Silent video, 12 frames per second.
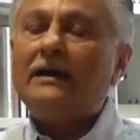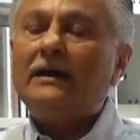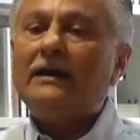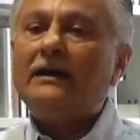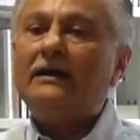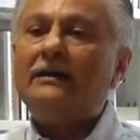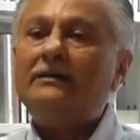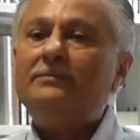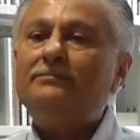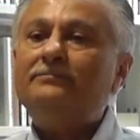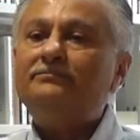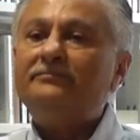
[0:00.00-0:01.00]

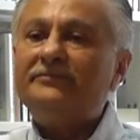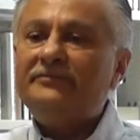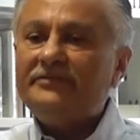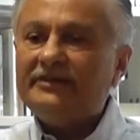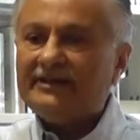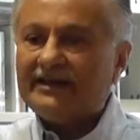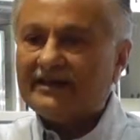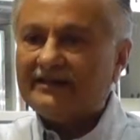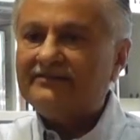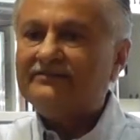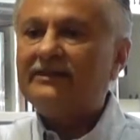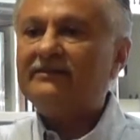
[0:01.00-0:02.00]
about.
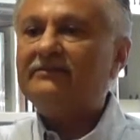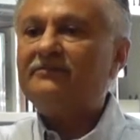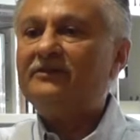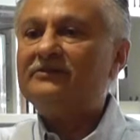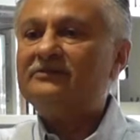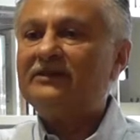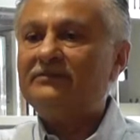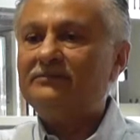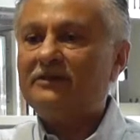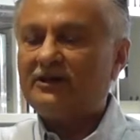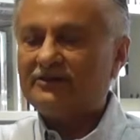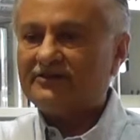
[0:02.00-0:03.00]
Yes, as a
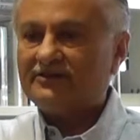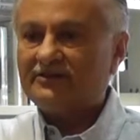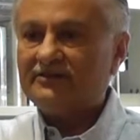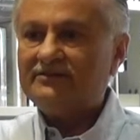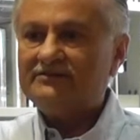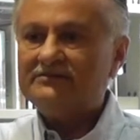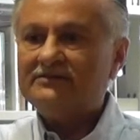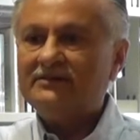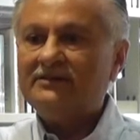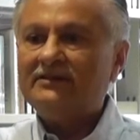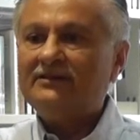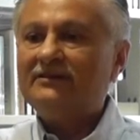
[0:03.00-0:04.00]
first-time author,
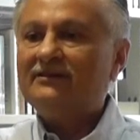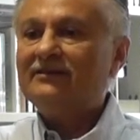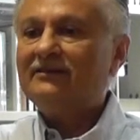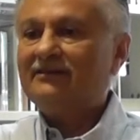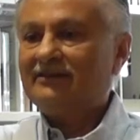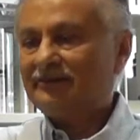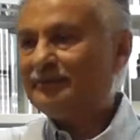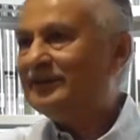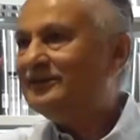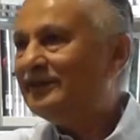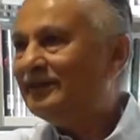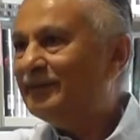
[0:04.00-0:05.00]

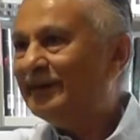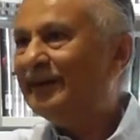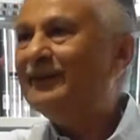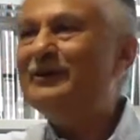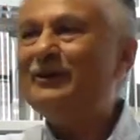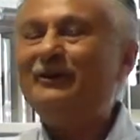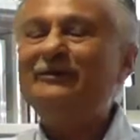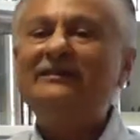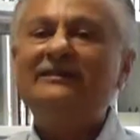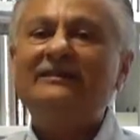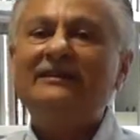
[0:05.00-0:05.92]
especially being unknown,